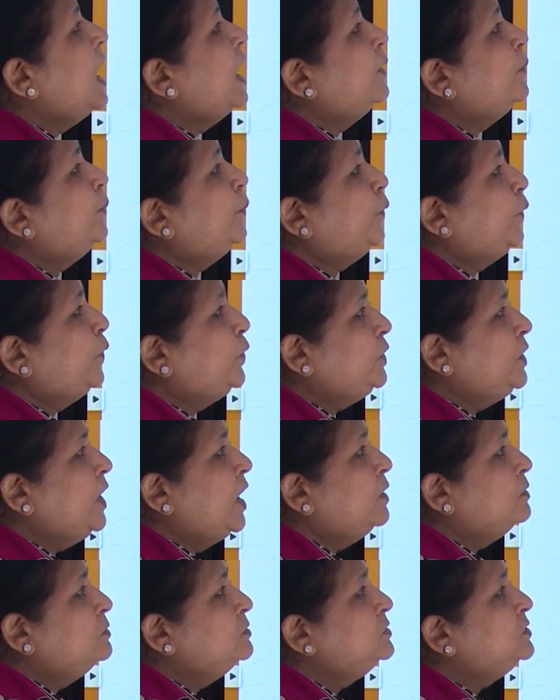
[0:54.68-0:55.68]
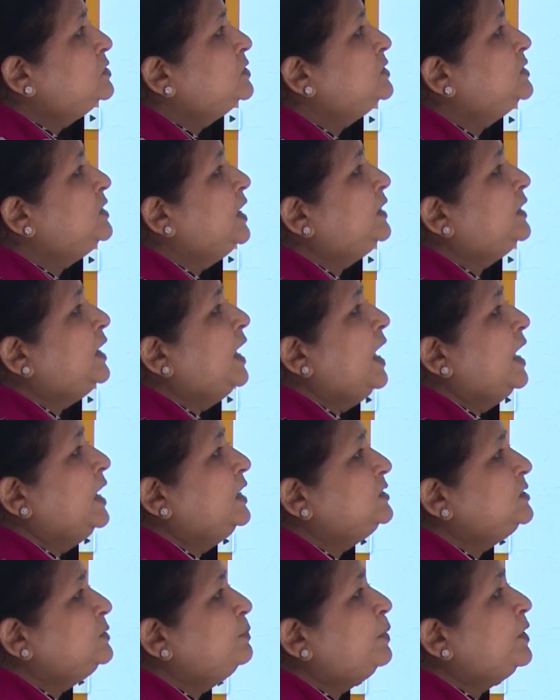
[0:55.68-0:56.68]
are pronouns that
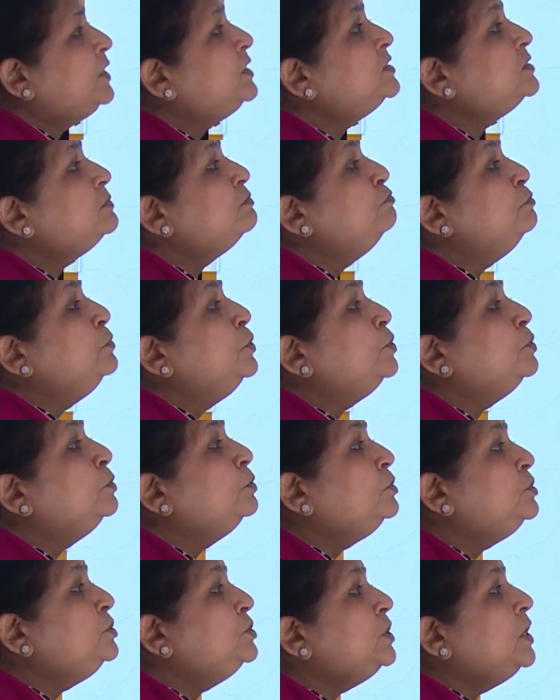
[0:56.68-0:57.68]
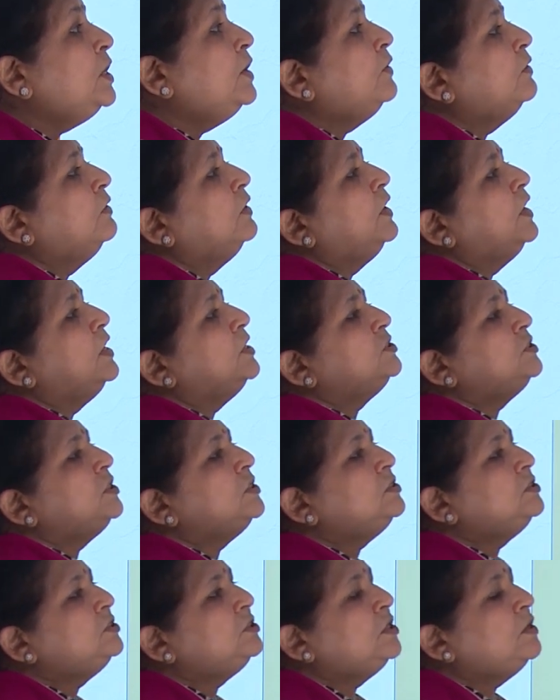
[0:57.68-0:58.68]
express mutual
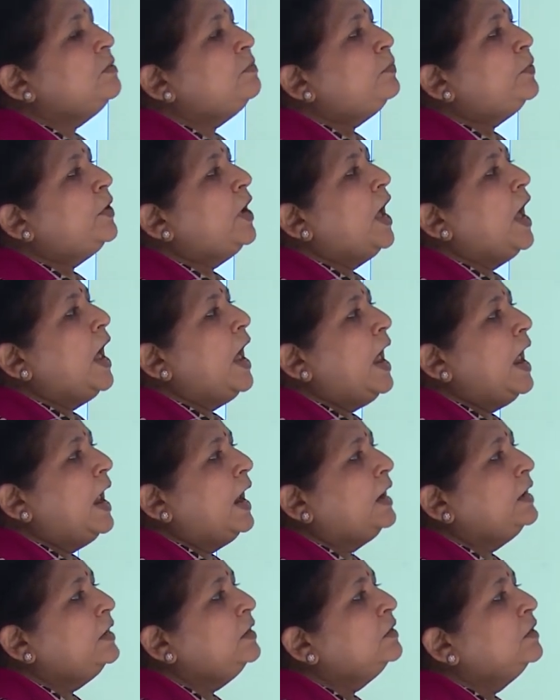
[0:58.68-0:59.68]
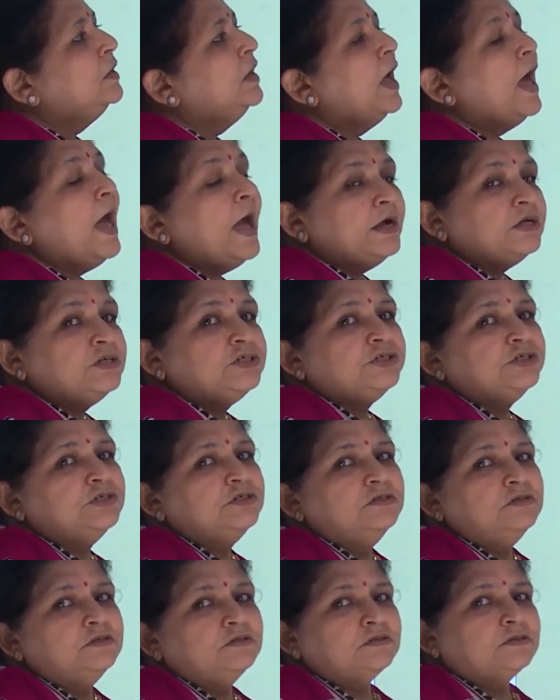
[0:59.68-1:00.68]
relationship and
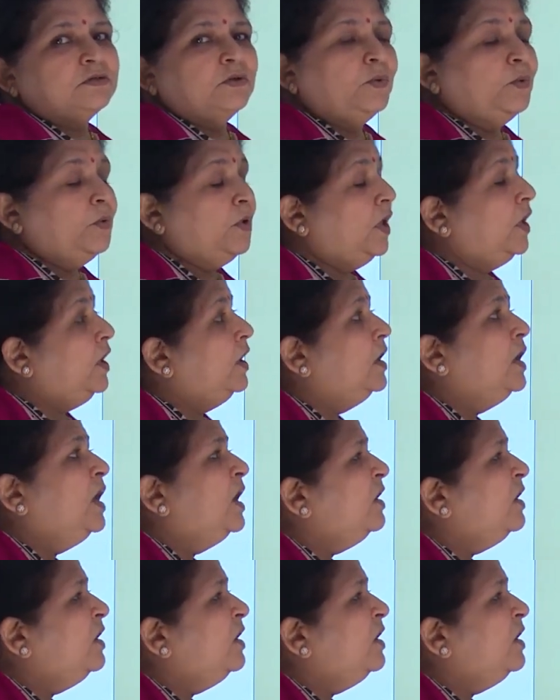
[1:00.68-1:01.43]
actions. Okay,